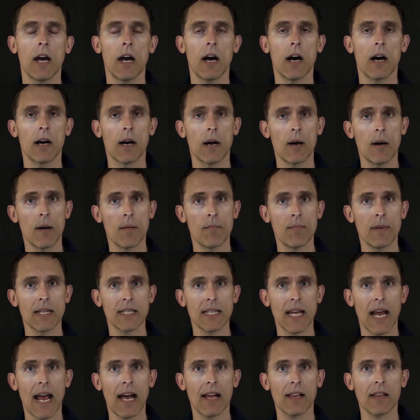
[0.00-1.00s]
a
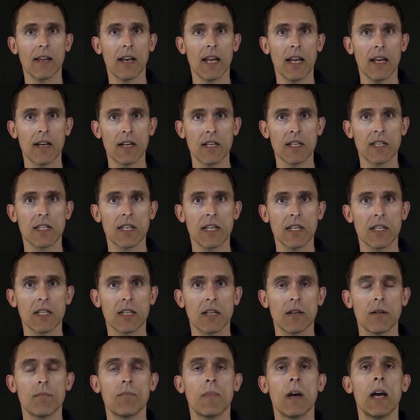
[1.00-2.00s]
mentality and a
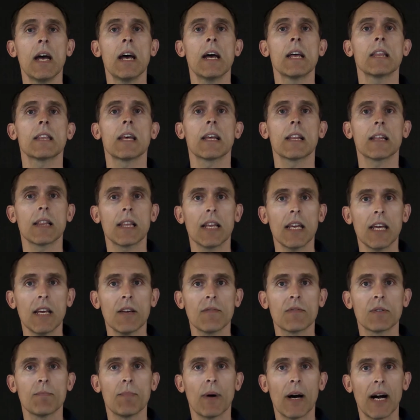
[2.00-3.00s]
system that
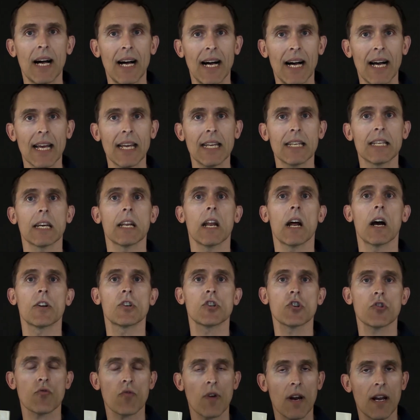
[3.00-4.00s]
leaves behind it a
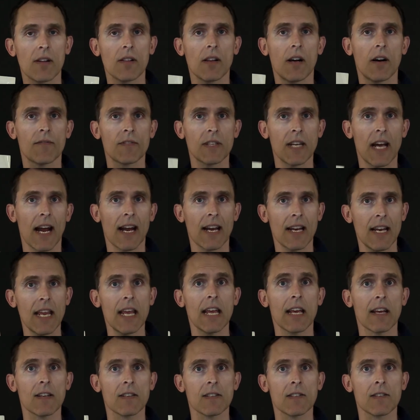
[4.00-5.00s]
trail of
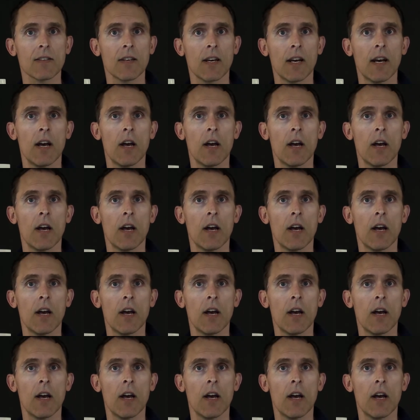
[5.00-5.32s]
techniques.